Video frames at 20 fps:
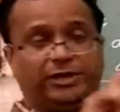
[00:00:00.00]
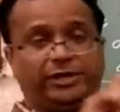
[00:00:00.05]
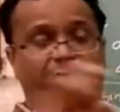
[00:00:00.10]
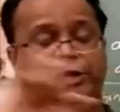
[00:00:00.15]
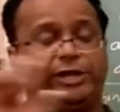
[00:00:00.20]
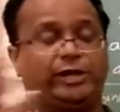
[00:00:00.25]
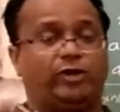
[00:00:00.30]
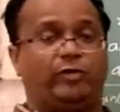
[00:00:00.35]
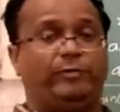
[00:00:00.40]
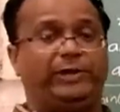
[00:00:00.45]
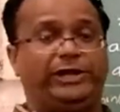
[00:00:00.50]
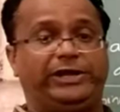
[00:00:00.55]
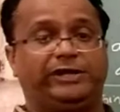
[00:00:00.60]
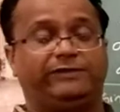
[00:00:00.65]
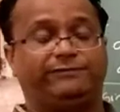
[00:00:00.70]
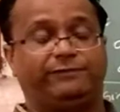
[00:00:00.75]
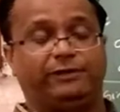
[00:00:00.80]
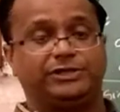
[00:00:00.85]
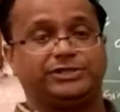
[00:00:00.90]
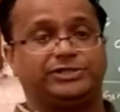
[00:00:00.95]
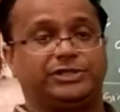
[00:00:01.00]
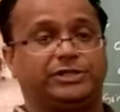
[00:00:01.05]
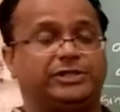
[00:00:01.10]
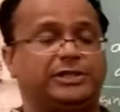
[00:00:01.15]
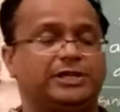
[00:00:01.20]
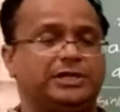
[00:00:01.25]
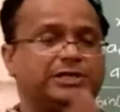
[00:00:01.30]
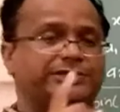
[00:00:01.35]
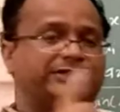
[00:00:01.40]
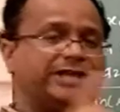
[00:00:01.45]
trigonometric function.
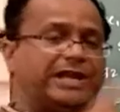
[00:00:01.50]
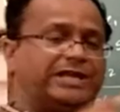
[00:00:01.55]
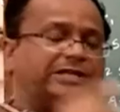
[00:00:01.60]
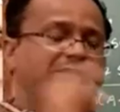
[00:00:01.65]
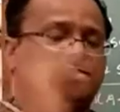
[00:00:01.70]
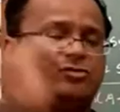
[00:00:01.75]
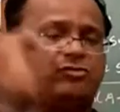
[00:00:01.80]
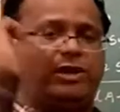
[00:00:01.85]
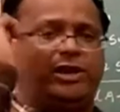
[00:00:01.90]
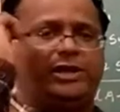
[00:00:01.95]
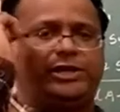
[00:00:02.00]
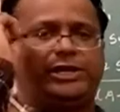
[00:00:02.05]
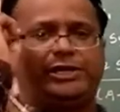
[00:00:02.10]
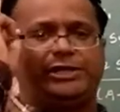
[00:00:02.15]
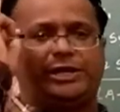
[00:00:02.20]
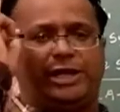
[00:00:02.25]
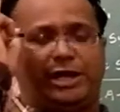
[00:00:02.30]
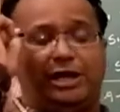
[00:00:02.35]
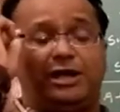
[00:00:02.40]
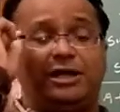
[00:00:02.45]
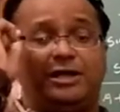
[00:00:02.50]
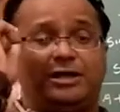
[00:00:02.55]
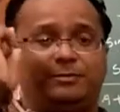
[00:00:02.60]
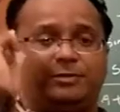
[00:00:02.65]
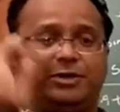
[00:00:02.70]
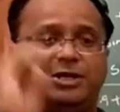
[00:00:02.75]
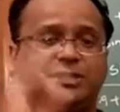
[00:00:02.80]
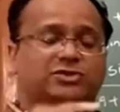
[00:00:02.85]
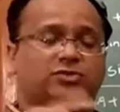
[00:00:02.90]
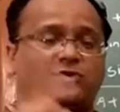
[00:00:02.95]
Sin square theta
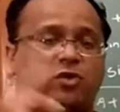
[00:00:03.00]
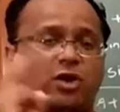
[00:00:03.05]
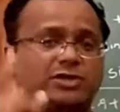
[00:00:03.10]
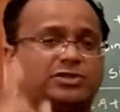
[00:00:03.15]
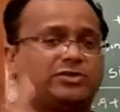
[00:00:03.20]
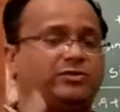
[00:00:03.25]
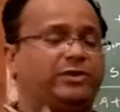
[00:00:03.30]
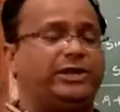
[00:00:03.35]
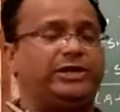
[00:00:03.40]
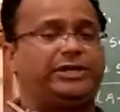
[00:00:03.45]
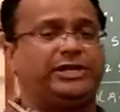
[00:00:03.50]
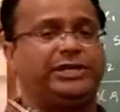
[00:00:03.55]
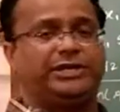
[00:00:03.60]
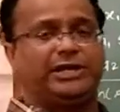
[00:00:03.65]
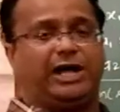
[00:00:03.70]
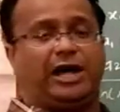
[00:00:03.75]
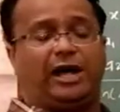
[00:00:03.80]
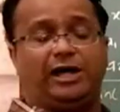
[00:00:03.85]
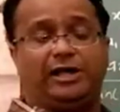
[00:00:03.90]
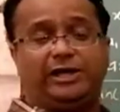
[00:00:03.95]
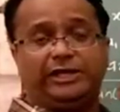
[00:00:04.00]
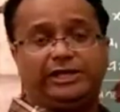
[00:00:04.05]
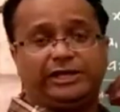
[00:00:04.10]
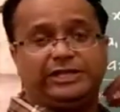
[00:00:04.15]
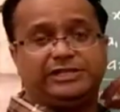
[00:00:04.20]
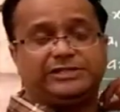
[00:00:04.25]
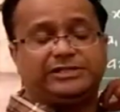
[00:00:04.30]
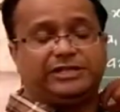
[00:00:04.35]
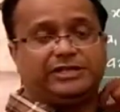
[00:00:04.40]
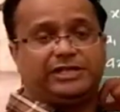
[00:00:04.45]
plus cos square theta
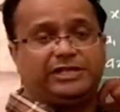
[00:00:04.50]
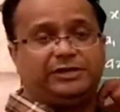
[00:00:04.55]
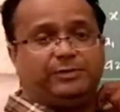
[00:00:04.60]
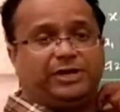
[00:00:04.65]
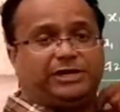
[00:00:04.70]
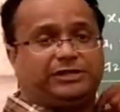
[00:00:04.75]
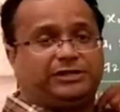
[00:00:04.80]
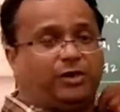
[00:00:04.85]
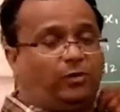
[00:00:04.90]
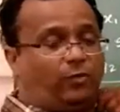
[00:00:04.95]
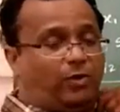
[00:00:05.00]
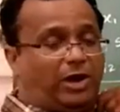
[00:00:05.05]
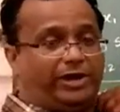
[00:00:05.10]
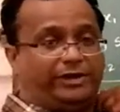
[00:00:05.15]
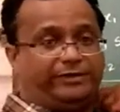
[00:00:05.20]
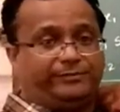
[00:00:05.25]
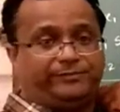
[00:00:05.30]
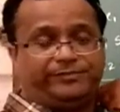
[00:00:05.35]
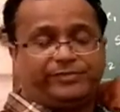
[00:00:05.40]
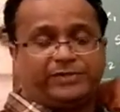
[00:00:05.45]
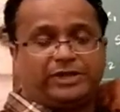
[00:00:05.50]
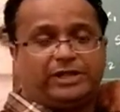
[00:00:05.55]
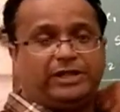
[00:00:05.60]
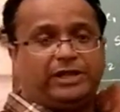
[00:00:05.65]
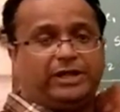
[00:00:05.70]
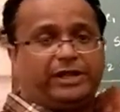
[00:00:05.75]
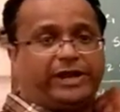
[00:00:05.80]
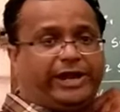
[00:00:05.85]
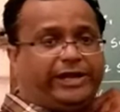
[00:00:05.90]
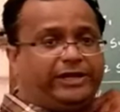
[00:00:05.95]
is nothing but the 1.
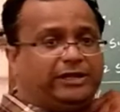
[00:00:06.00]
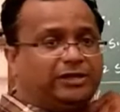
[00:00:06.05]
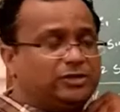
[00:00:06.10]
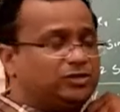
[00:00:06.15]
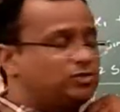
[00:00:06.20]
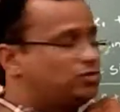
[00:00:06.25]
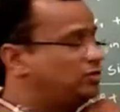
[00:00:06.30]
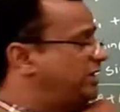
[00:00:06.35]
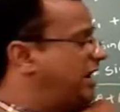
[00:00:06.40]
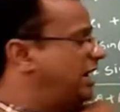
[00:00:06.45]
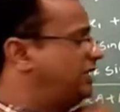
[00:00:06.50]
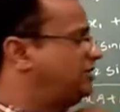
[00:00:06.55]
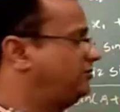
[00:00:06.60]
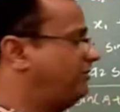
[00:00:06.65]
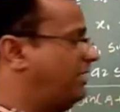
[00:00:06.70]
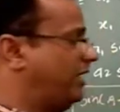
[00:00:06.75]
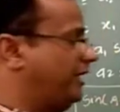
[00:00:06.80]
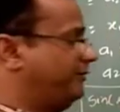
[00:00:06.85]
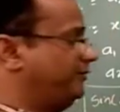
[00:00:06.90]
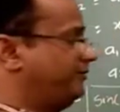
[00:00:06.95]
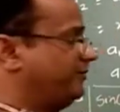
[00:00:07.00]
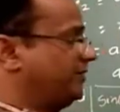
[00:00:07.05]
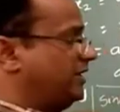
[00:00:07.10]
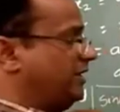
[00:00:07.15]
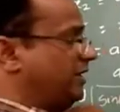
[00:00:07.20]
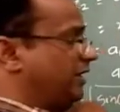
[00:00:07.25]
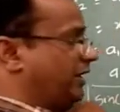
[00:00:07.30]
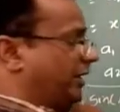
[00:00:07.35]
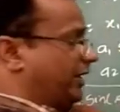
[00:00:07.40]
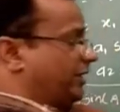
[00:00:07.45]
Right? So that's why
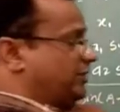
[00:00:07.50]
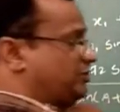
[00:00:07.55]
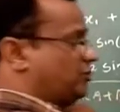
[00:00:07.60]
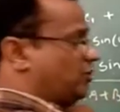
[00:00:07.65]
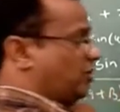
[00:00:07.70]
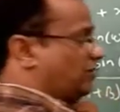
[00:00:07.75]
instead